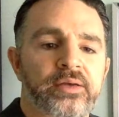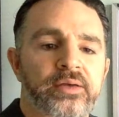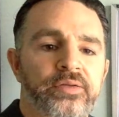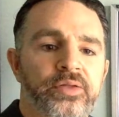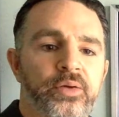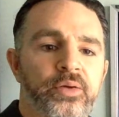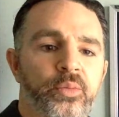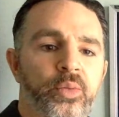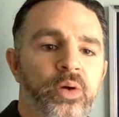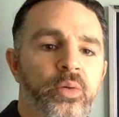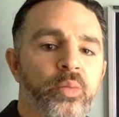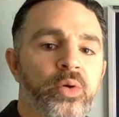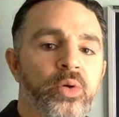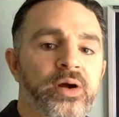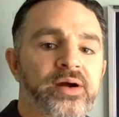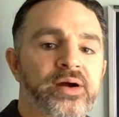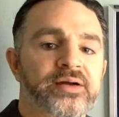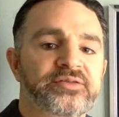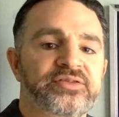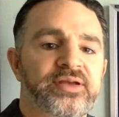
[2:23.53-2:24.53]

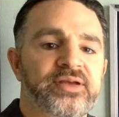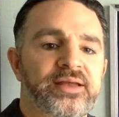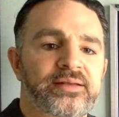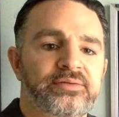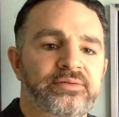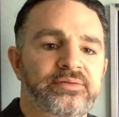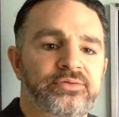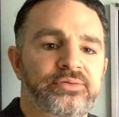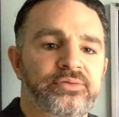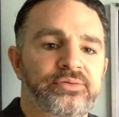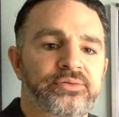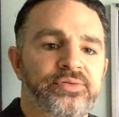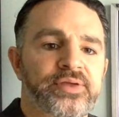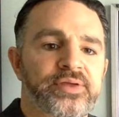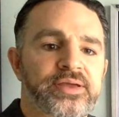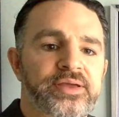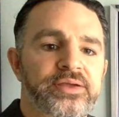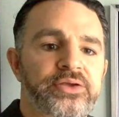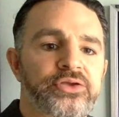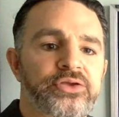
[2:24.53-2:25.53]
worked into
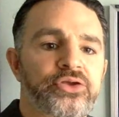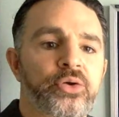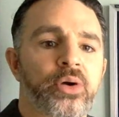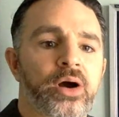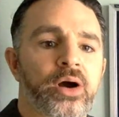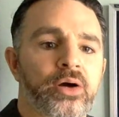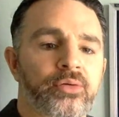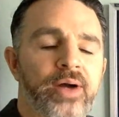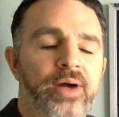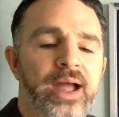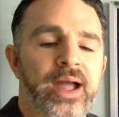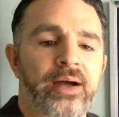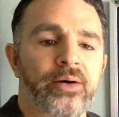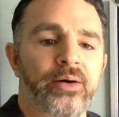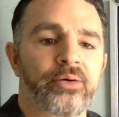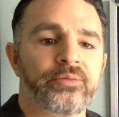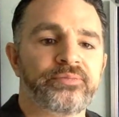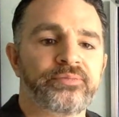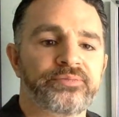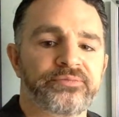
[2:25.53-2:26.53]
the
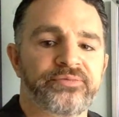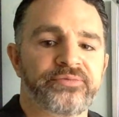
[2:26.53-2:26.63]
URL